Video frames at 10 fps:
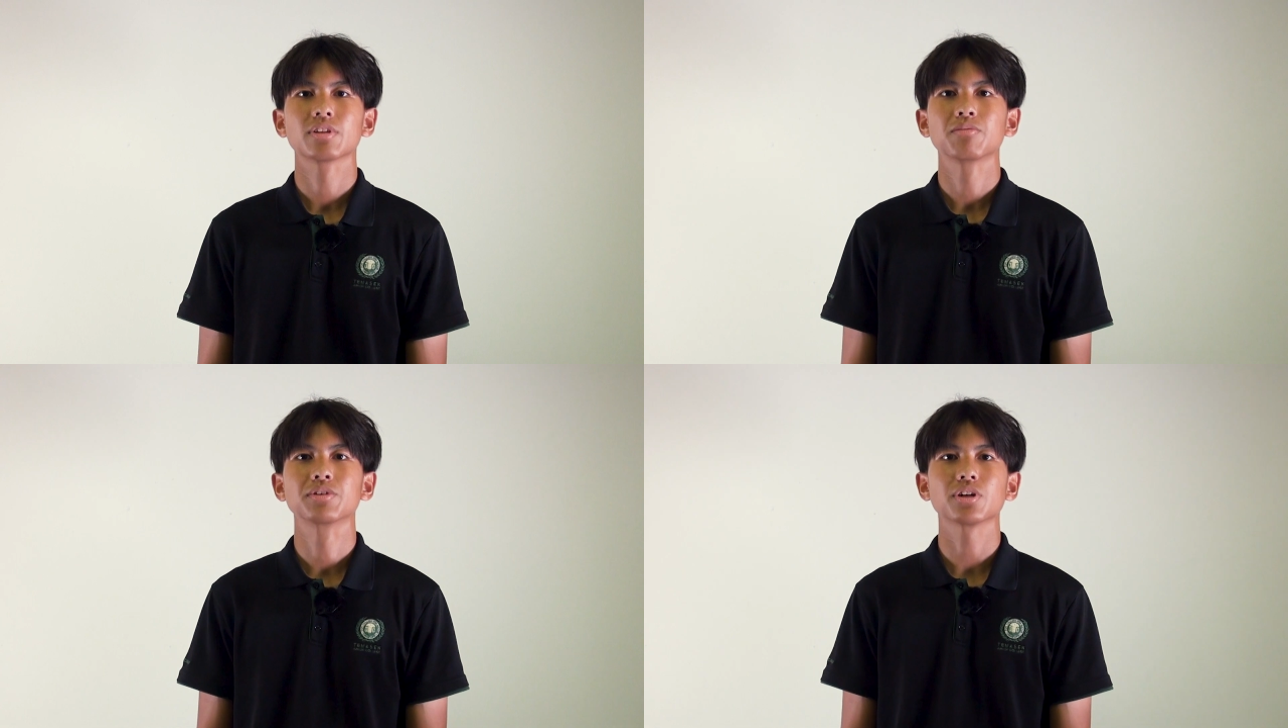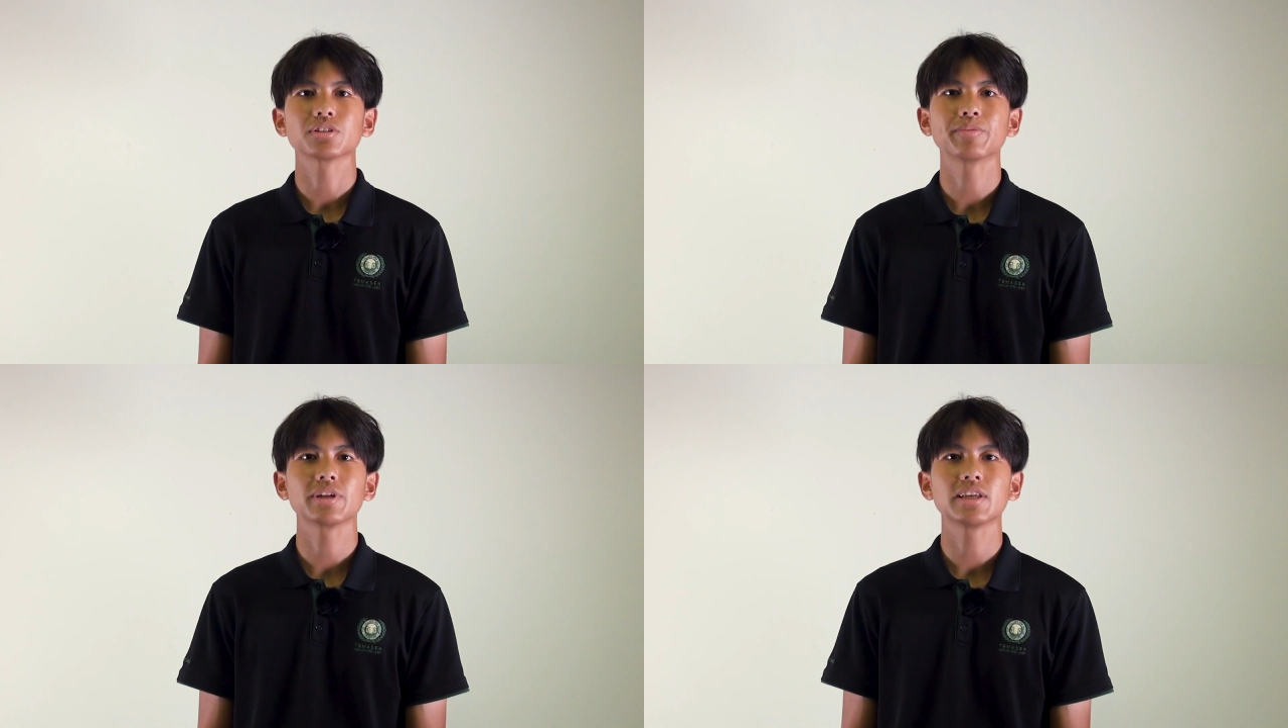which
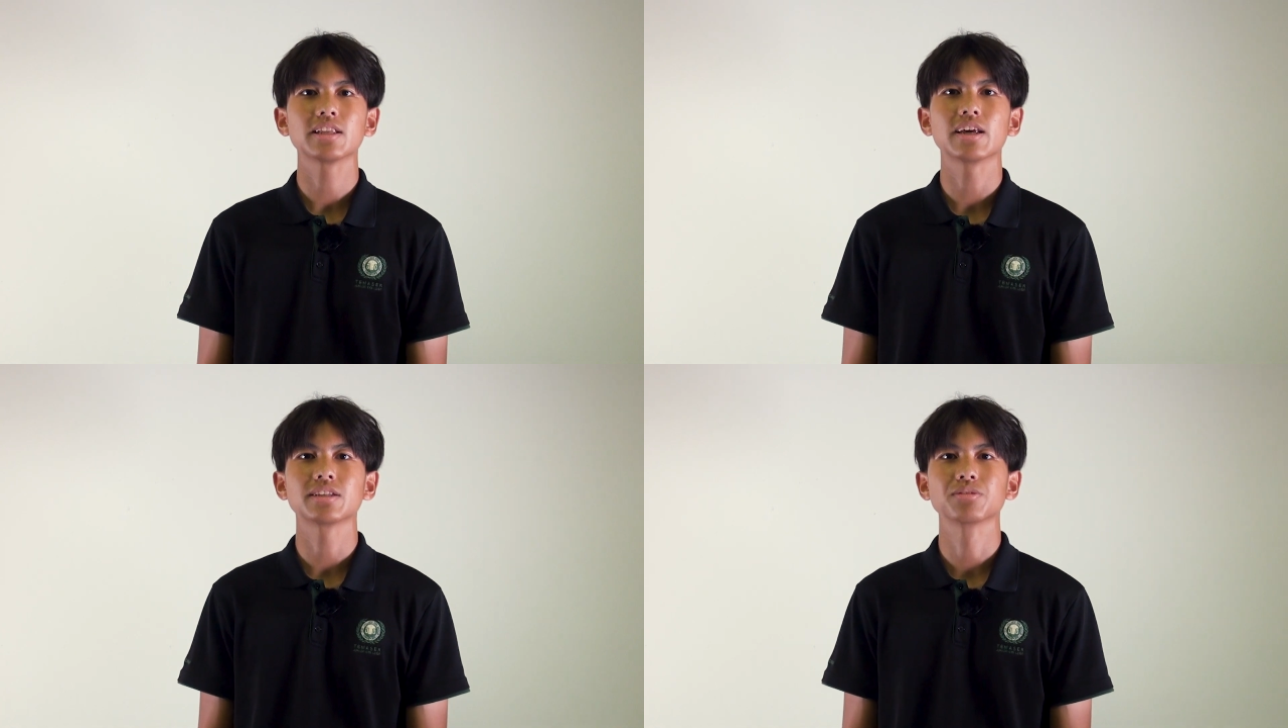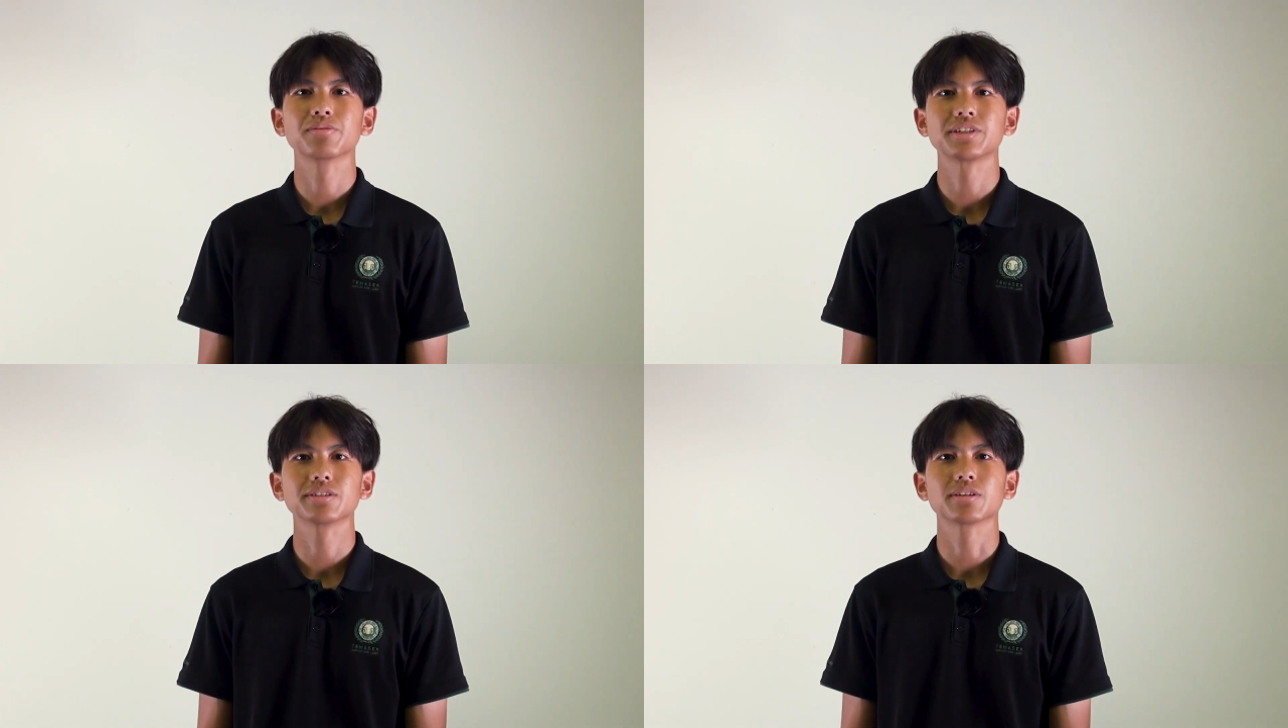ultimately led to
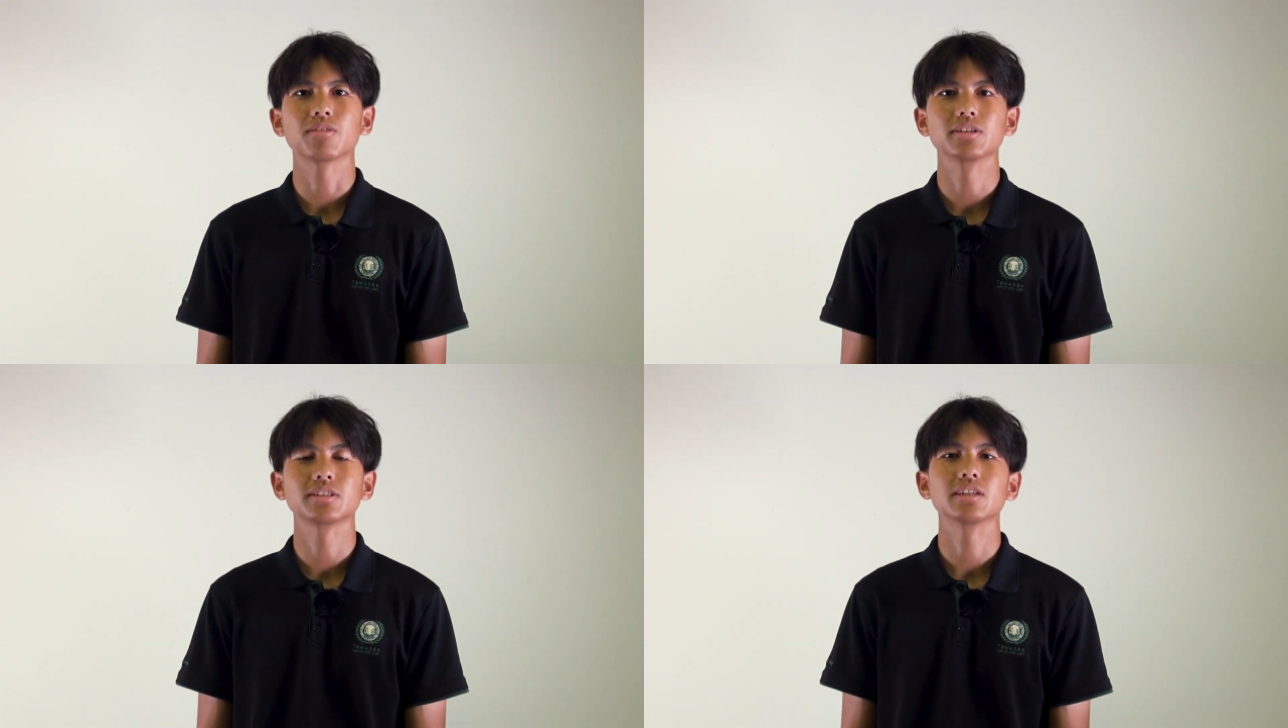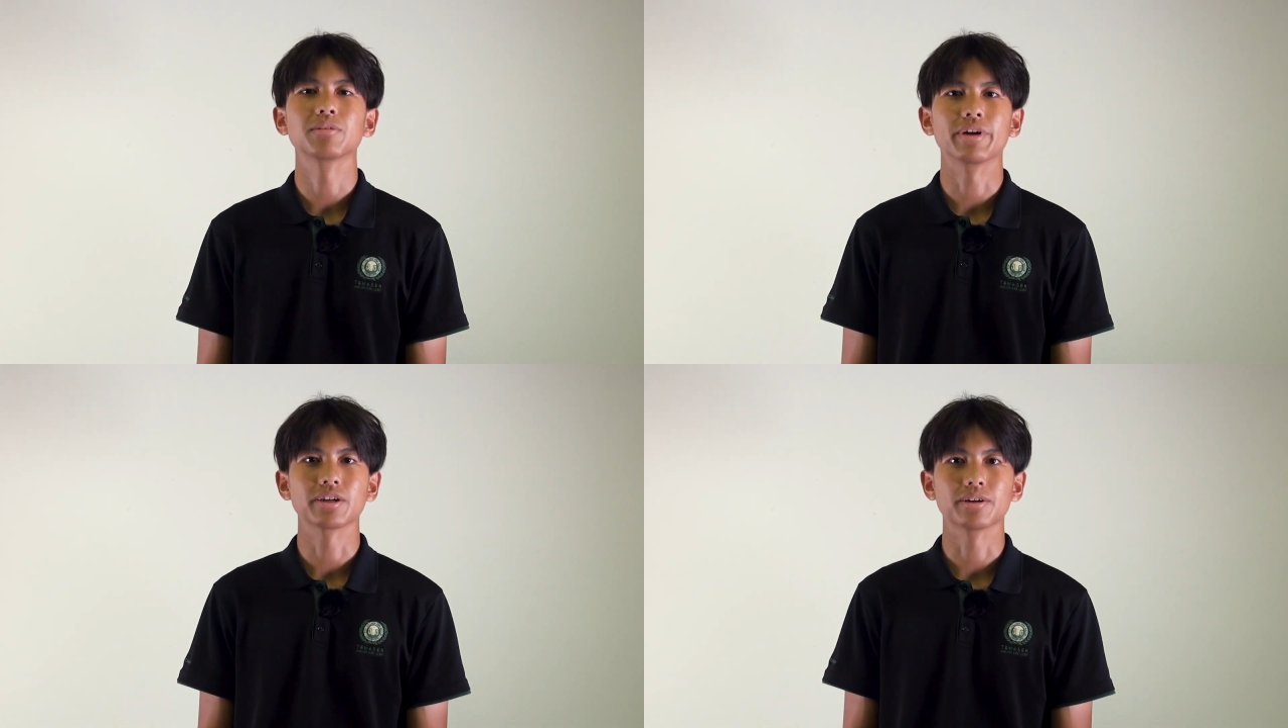racial equality in
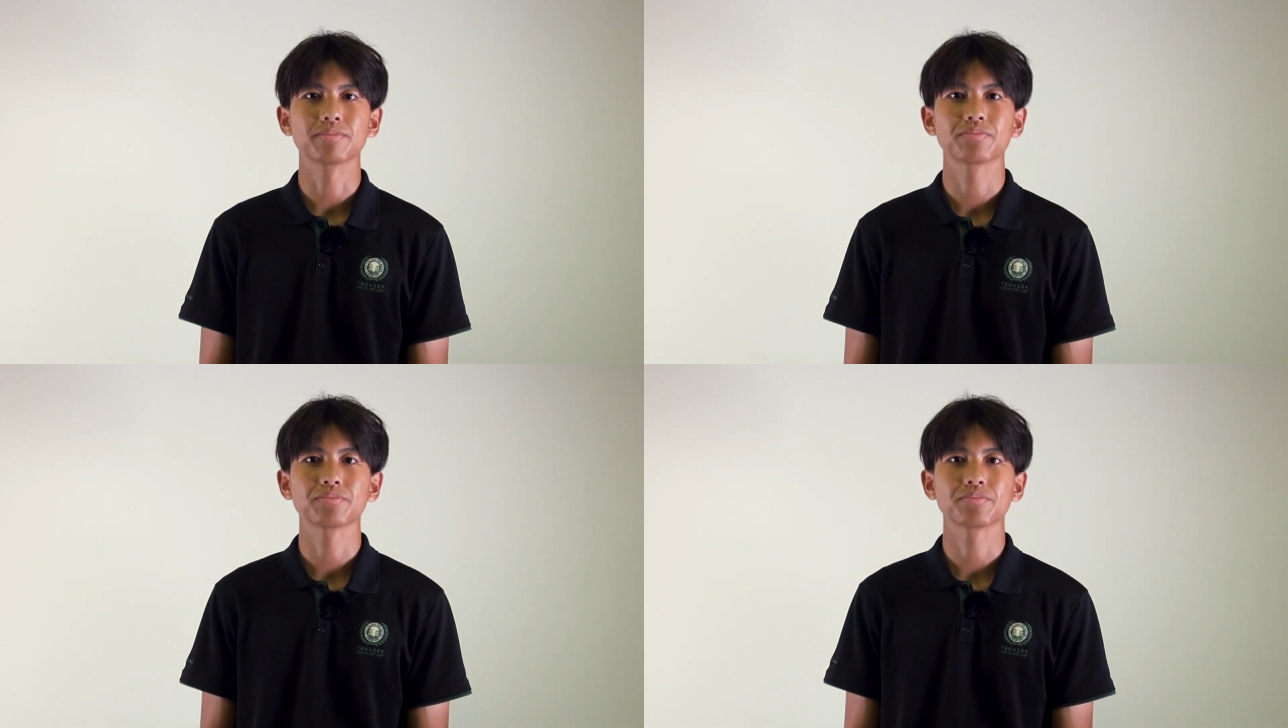America.